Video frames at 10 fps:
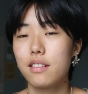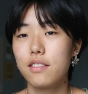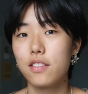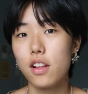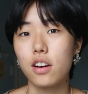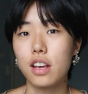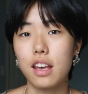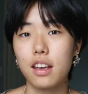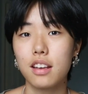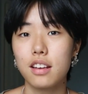
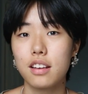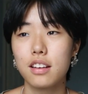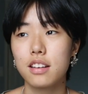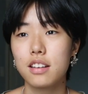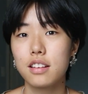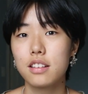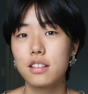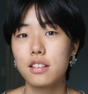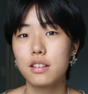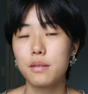vlogging
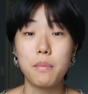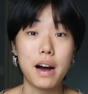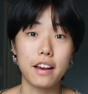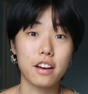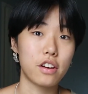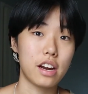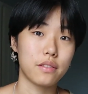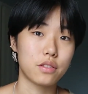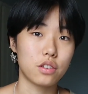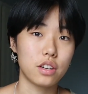my creative
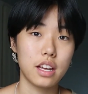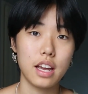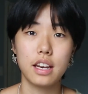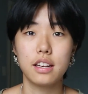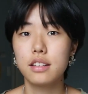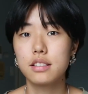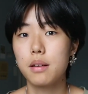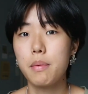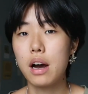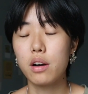journey, and
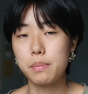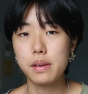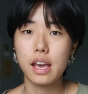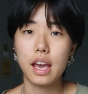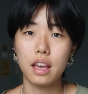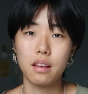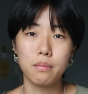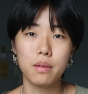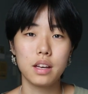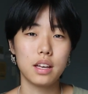somehow it
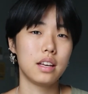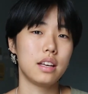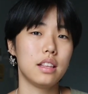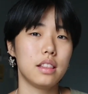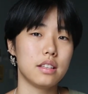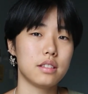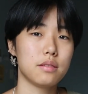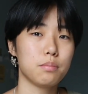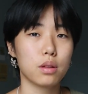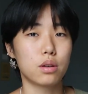became this
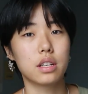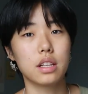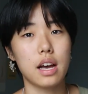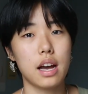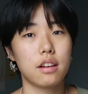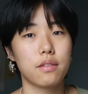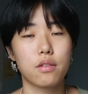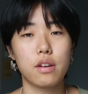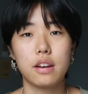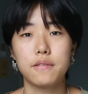blurred line of
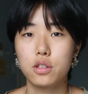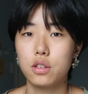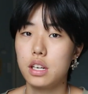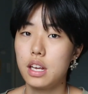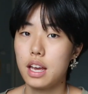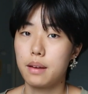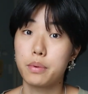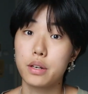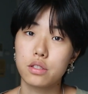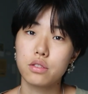creative journey and
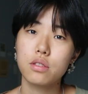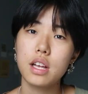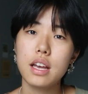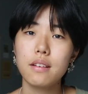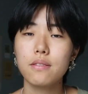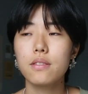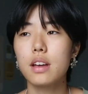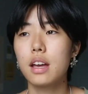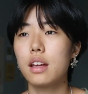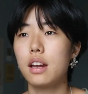personal life.
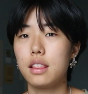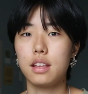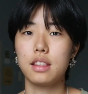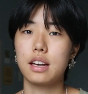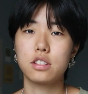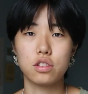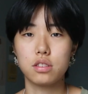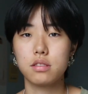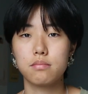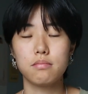And I think that
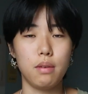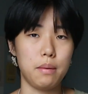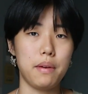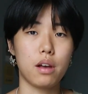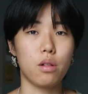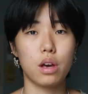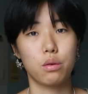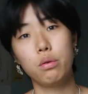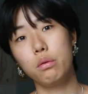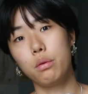just made me go
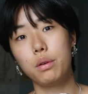like, whoo.